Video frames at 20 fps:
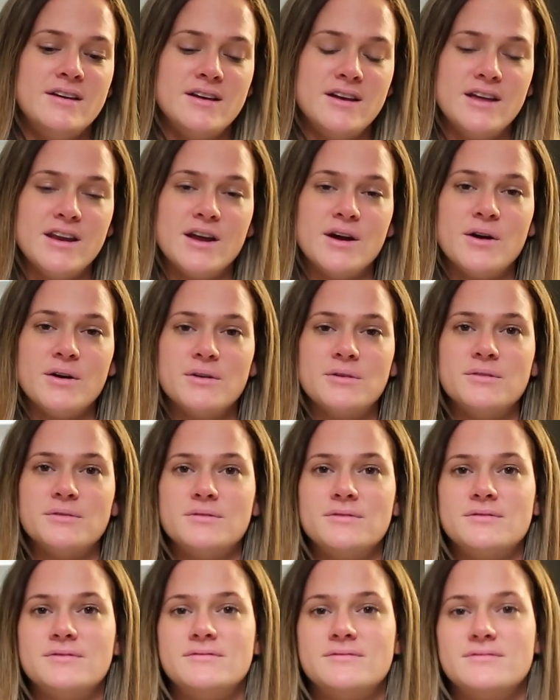You
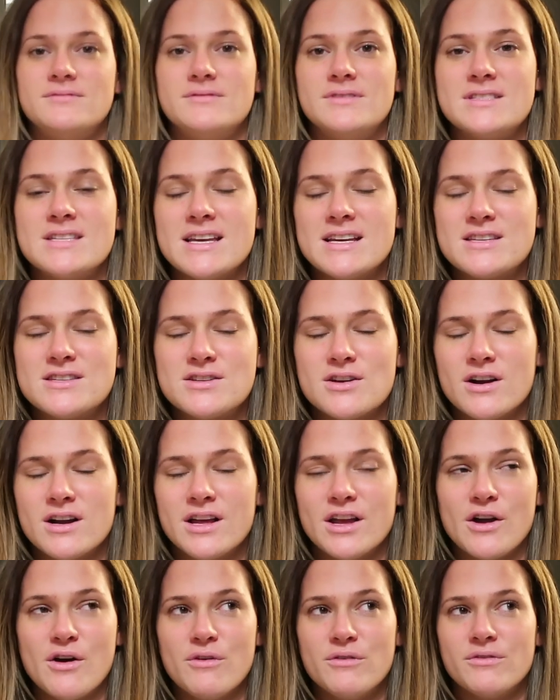know, it's like
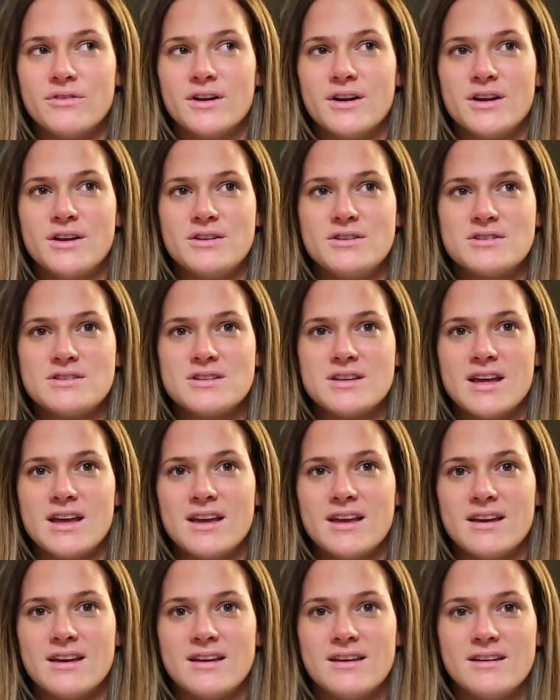starting over. You just
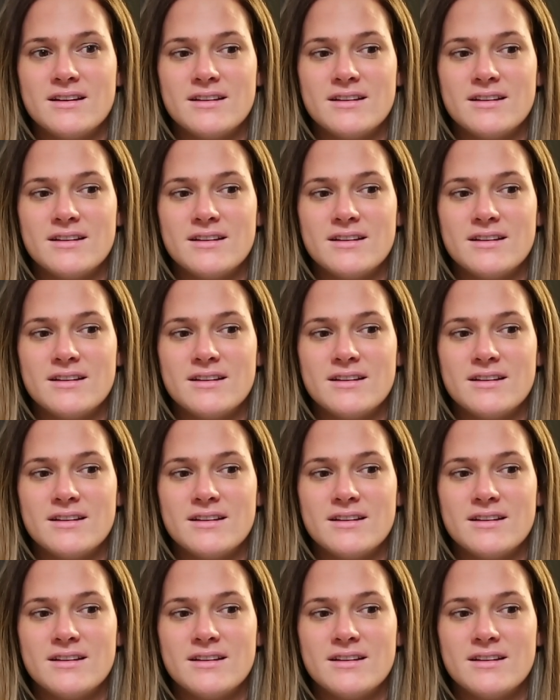like,